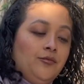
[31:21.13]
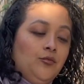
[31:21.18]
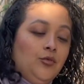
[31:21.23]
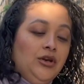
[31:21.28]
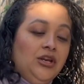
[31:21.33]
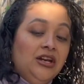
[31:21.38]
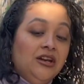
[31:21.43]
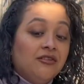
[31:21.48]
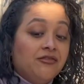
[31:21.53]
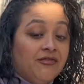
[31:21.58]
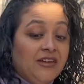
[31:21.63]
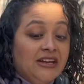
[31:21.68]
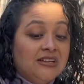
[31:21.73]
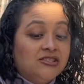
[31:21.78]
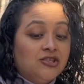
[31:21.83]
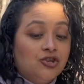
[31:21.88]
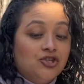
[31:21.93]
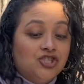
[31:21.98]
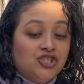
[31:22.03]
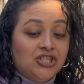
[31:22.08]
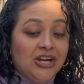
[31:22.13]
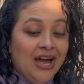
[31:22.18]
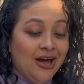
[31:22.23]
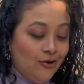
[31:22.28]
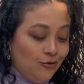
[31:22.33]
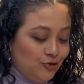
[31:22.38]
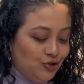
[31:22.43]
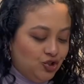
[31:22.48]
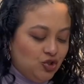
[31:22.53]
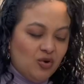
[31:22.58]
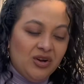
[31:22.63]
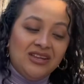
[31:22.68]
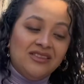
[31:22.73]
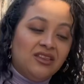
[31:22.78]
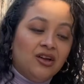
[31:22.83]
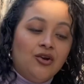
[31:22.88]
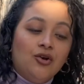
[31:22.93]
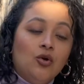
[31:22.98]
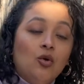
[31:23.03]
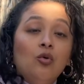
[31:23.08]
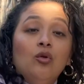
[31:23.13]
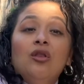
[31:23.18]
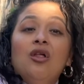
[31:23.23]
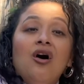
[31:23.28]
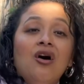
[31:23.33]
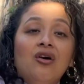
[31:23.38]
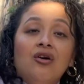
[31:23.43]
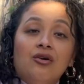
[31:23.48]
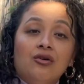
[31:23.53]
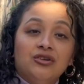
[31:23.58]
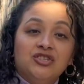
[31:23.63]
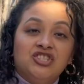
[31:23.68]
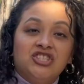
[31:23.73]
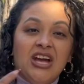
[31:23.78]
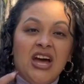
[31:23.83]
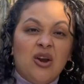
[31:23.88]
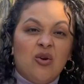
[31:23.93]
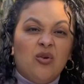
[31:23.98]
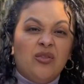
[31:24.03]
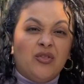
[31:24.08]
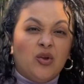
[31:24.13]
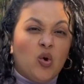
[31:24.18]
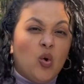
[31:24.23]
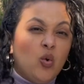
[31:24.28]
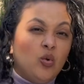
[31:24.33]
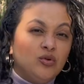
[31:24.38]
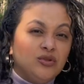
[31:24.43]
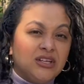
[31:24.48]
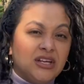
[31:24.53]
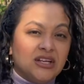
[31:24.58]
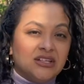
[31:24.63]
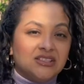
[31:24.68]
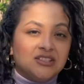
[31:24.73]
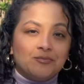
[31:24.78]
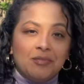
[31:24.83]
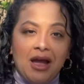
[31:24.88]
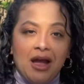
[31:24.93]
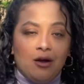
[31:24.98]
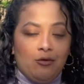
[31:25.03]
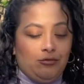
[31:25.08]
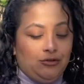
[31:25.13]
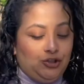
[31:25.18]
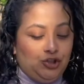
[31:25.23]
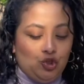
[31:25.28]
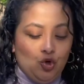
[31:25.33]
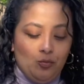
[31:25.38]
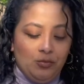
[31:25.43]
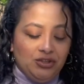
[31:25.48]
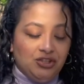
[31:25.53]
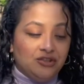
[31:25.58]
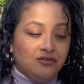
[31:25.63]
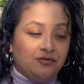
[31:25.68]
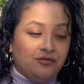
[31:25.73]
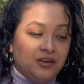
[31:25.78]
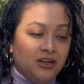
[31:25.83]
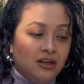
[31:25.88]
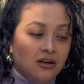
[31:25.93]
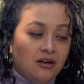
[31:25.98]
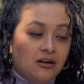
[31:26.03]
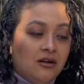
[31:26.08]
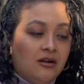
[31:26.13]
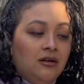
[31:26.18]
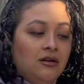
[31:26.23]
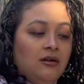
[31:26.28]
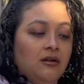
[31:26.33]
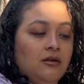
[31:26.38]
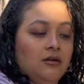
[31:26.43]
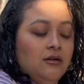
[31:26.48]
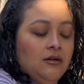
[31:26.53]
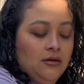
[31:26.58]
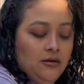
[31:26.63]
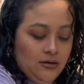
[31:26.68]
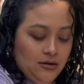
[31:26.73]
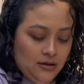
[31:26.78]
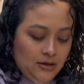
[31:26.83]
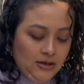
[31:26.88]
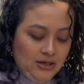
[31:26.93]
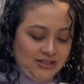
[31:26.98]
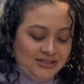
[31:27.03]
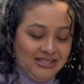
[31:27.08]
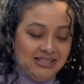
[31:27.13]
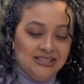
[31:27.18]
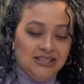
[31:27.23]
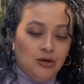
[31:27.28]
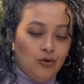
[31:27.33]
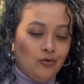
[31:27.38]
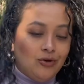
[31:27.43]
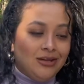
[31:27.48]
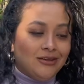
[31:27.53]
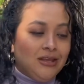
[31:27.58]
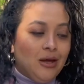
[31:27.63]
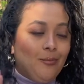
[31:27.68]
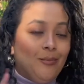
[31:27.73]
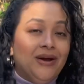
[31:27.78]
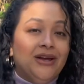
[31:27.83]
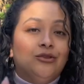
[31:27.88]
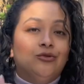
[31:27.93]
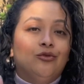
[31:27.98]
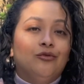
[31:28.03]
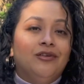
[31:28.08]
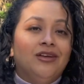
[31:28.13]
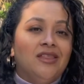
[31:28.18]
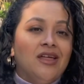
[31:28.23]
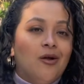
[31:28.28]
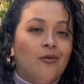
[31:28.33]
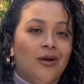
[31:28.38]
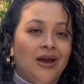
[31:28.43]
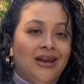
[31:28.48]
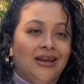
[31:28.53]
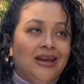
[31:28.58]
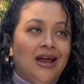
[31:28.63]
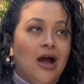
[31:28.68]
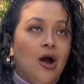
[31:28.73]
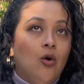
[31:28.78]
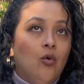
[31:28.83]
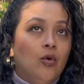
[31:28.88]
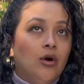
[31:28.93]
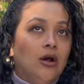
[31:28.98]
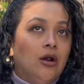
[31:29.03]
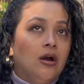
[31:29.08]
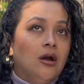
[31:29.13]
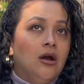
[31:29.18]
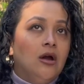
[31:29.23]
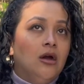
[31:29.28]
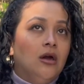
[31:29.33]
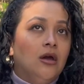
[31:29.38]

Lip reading: We need to face our shadows, so they're no longer a shadow and they're holding us back with so much fear. Estás en una etapa de tu vida right now where